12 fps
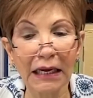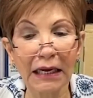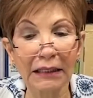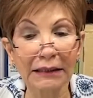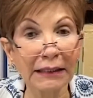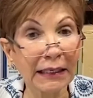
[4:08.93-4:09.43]

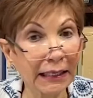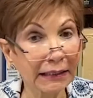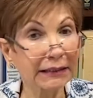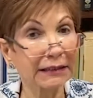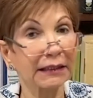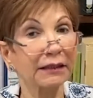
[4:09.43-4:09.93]
The
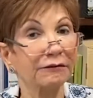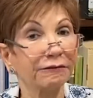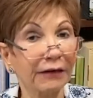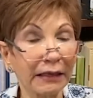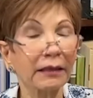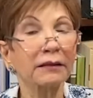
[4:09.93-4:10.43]
next
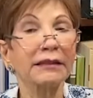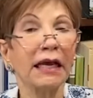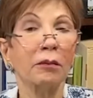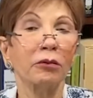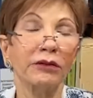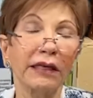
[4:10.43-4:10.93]
final
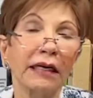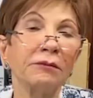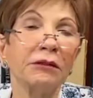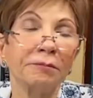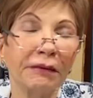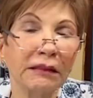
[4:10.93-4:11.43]
table that I'm
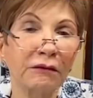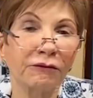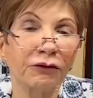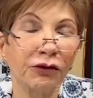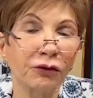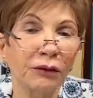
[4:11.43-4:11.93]
depicting
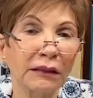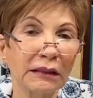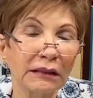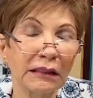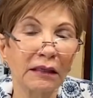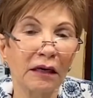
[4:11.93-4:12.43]
for you in
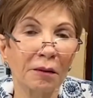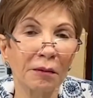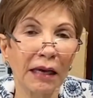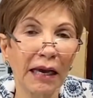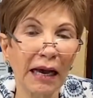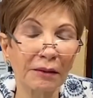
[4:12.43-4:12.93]
this
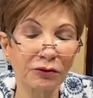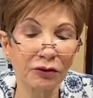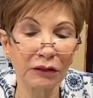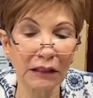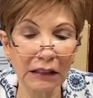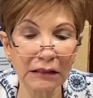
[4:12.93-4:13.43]
economic capsule
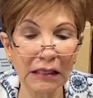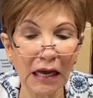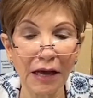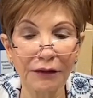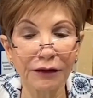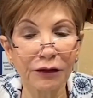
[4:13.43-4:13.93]
is
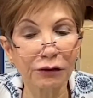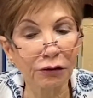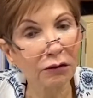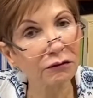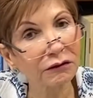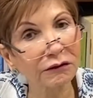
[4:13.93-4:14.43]
the
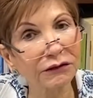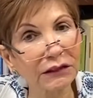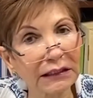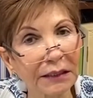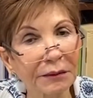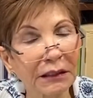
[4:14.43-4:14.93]
growth of
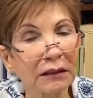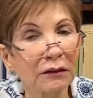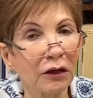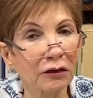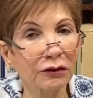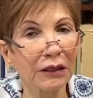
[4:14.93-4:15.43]

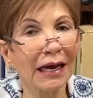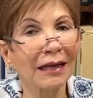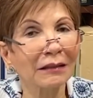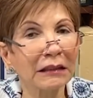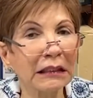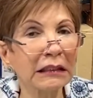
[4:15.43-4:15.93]
semiconductor and
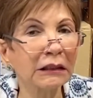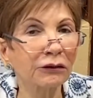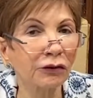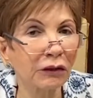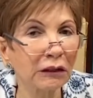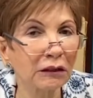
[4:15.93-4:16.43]
the
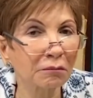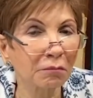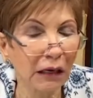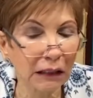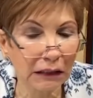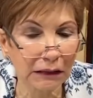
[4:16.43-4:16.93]
electronics
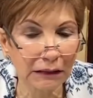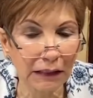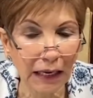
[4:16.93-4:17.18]
market.